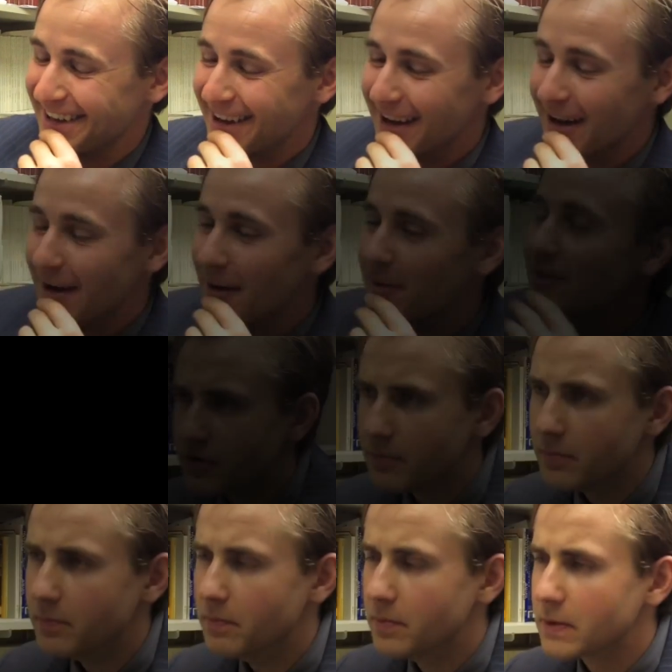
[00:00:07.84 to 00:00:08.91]
Can you
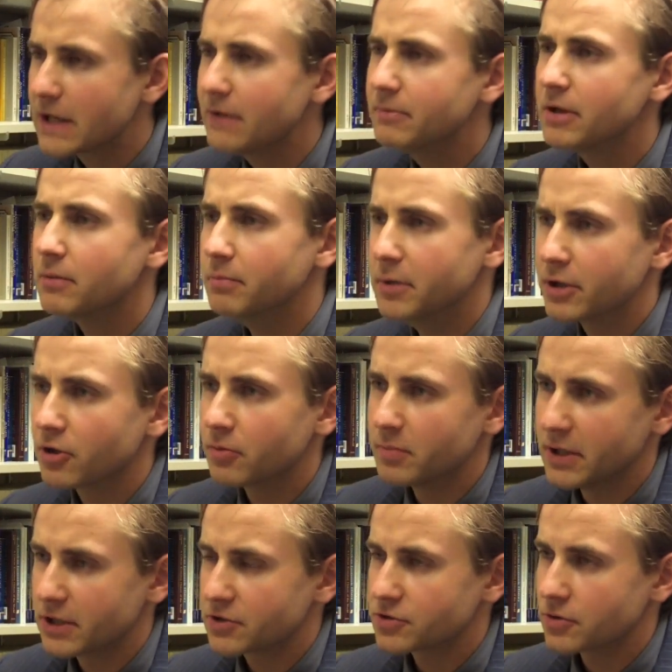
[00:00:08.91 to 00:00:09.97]
give me a bigger
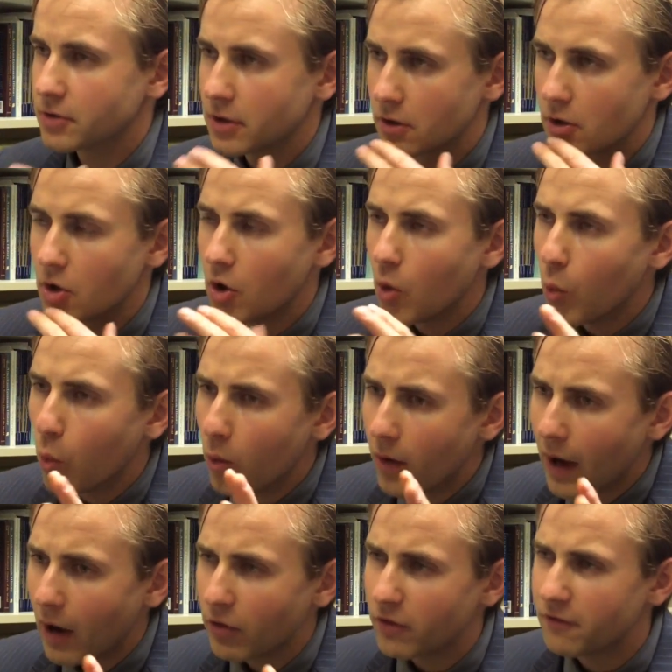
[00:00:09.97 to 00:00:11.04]
picture here,
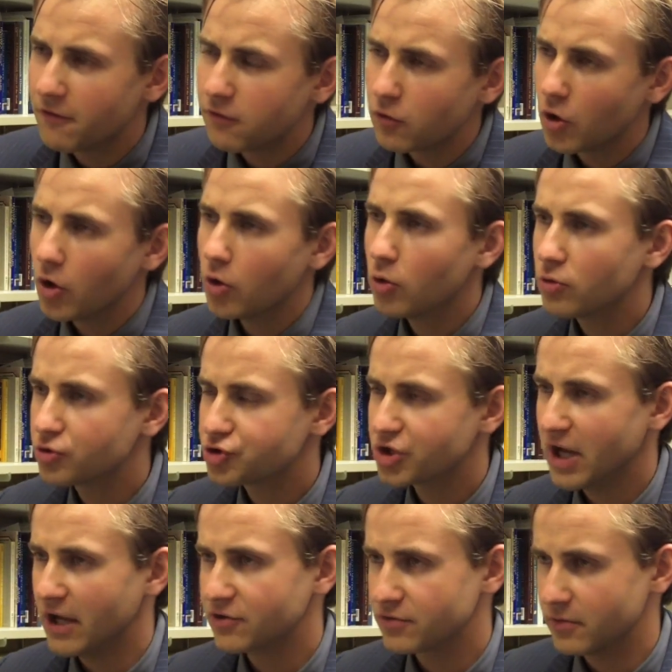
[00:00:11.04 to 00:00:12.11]
how the flow
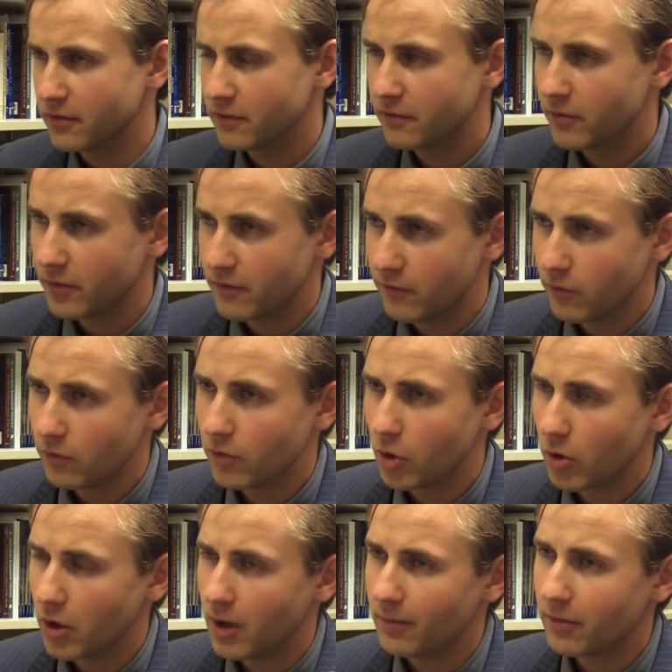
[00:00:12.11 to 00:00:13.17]
changed from the
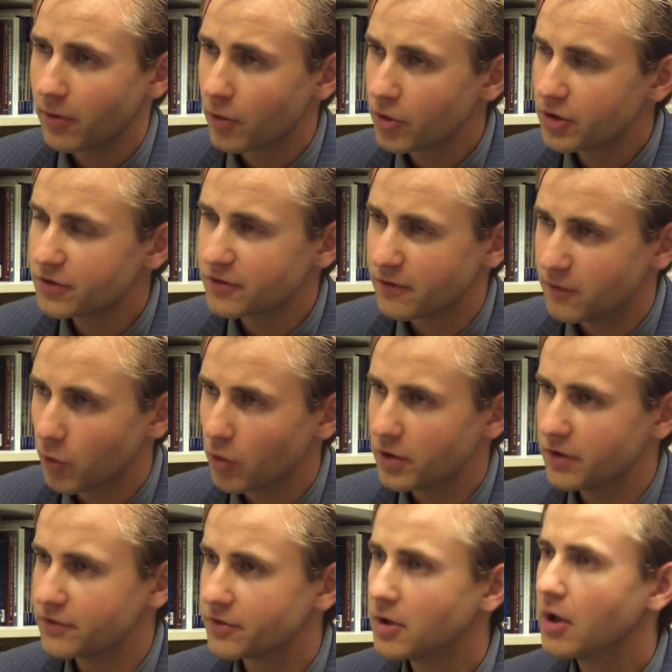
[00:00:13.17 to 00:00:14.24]
30s and
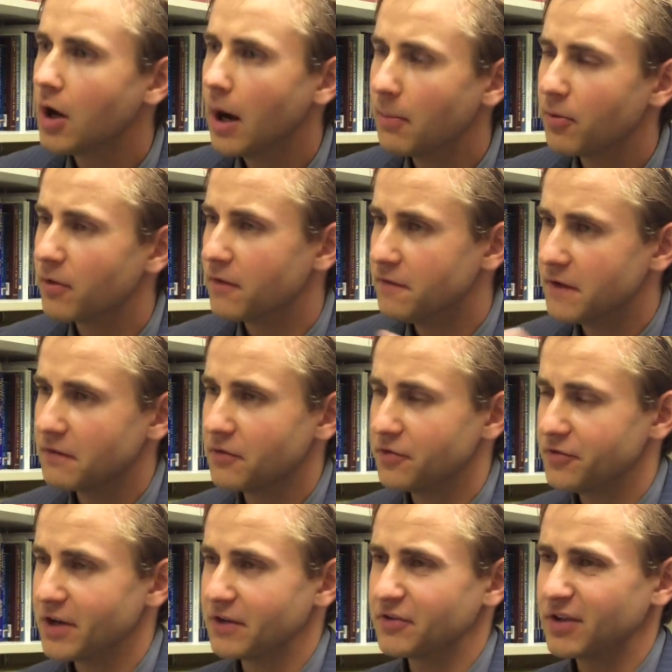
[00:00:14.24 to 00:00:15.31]
40s up to the 50s and
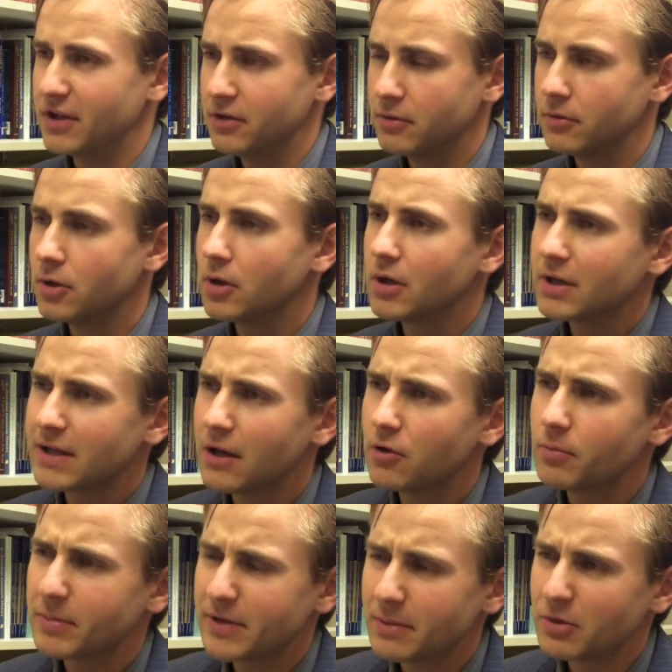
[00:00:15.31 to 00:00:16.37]
60s? Can you
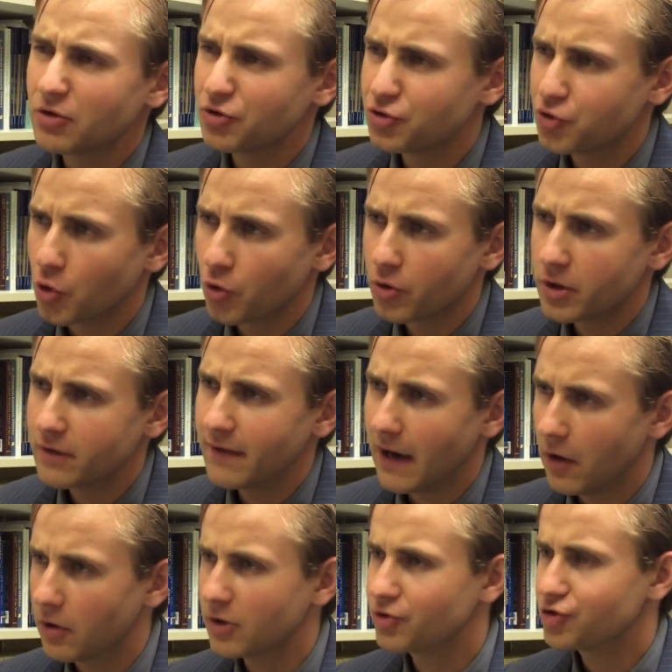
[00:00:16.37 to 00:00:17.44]
tell me the story of
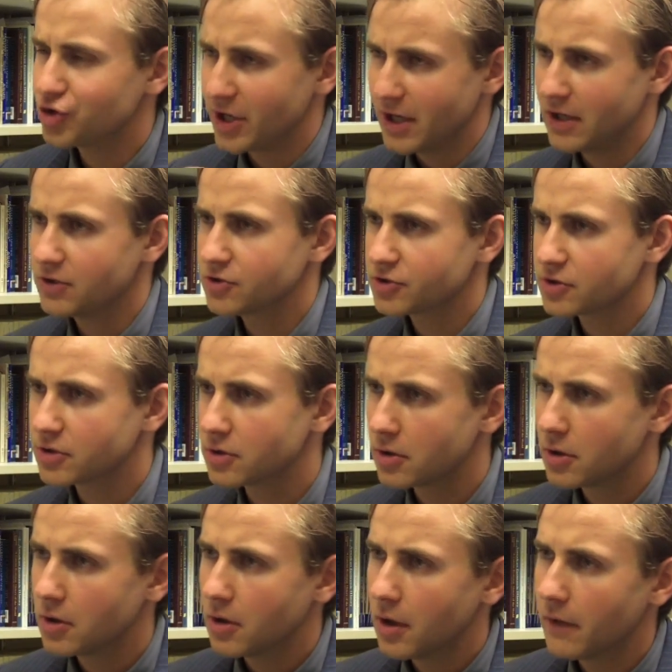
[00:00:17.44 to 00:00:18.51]
how it changed,
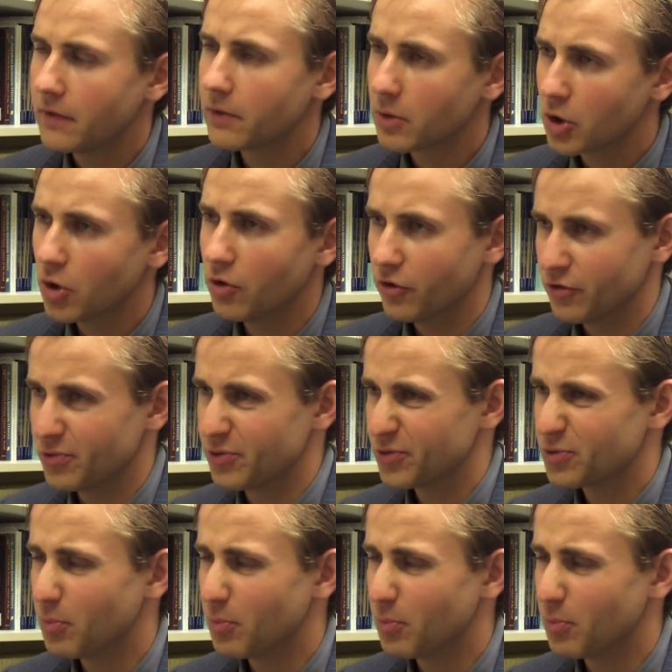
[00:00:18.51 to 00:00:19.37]
and then we can go into some.